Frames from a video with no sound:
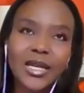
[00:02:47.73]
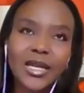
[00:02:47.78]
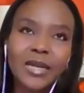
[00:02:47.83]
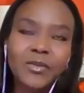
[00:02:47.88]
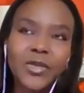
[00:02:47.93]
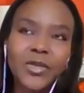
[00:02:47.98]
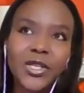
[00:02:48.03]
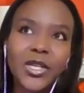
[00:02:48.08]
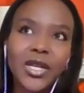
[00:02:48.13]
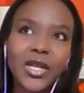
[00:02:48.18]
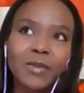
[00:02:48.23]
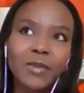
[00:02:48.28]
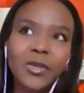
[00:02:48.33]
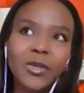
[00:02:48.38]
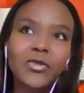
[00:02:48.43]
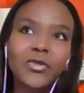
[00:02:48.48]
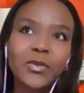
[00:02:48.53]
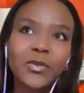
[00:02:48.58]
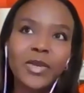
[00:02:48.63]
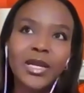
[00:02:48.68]
Um, you know,
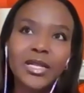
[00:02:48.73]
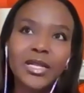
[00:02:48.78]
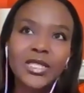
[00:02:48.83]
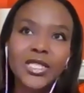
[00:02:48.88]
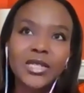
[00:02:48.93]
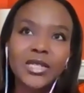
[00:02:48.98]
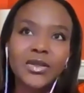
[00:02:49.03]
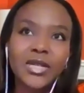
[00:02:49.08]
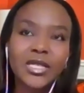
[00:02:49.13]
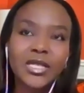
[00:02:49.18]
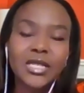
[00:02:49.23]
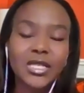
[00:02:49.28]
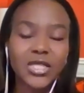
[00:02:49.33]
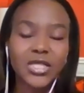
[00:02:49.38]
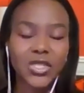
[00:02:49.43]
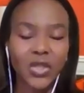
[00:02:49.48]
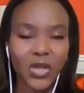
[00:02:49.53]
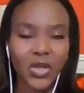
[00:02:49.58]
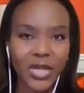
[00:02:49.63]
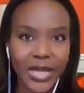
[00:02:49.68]
coming from Nigeria at
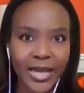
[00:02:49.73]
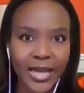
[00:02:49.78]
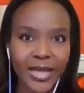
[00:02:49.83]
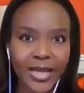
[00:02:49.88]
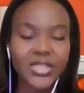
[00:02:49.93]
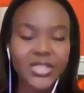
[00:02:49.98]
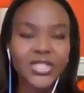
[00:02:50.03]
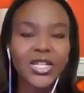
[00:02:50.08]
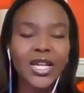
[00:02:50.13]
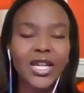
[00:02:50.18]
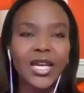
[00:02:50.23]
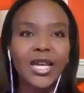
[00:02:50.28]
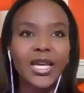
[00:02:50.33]
such a young age,